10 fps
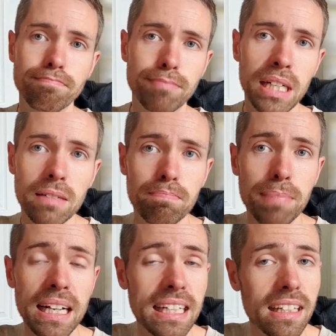But
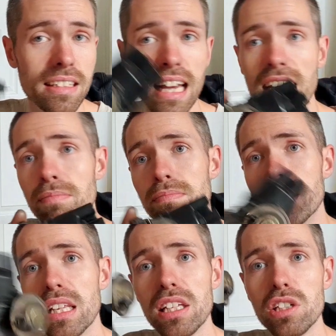back in the day,
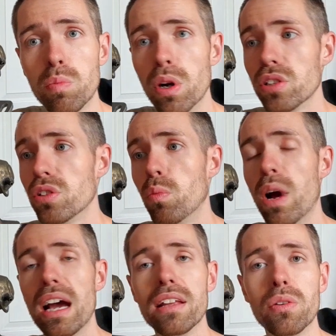this was the
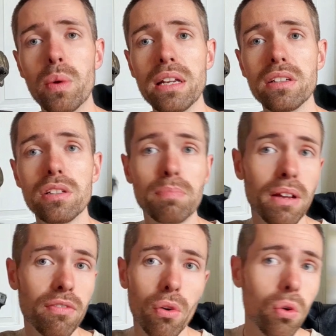way of the wind
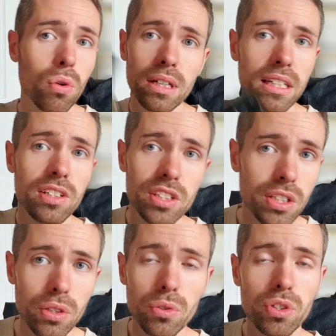before
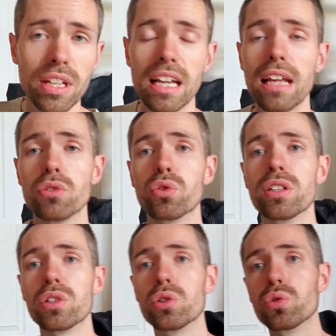ECUs and
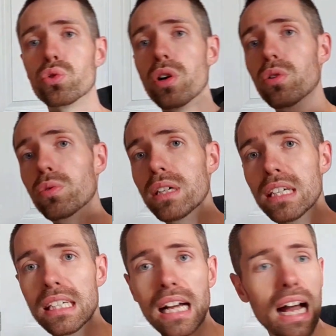electronic control.
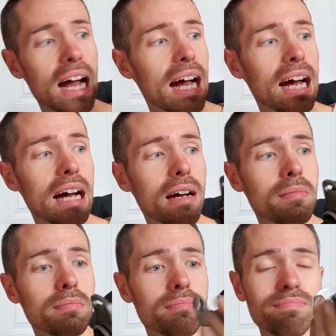
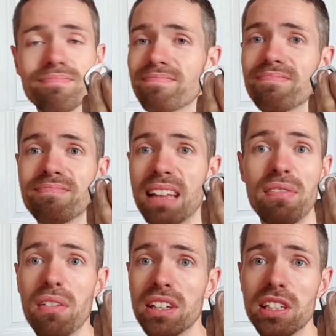They're
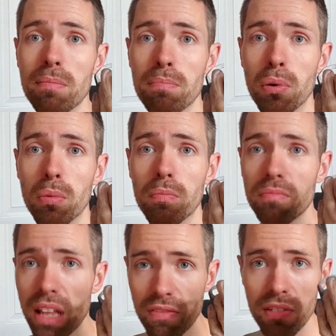very simple.
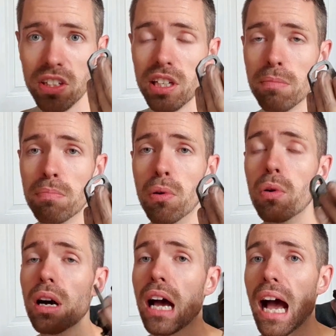They're very
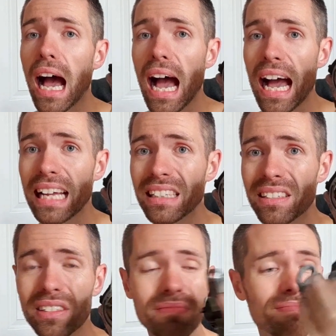simple,
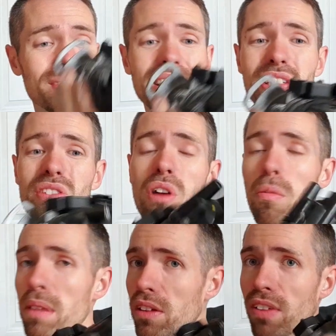and there's
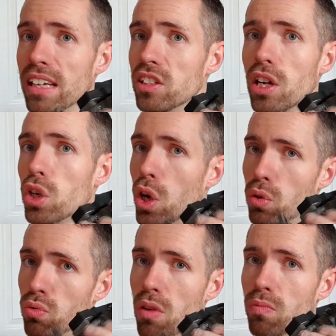not many things that go
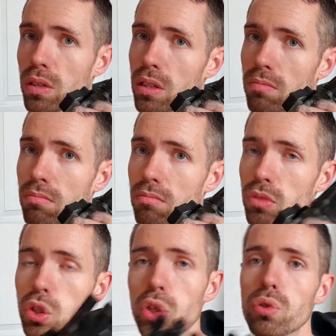wrong with them.
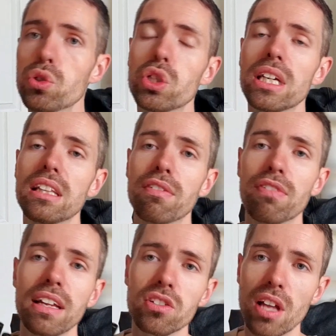Usually the
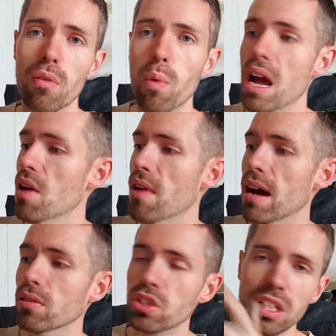things that wear
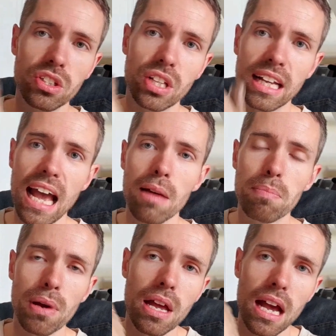out is the
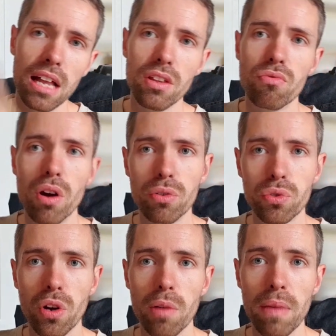cap and the
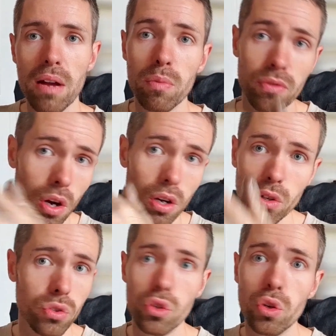rotor arm, and we've
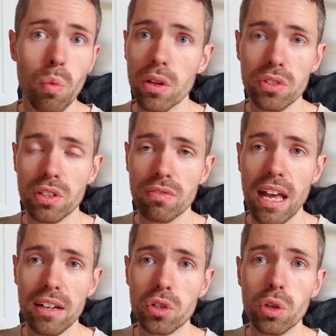got new ones of that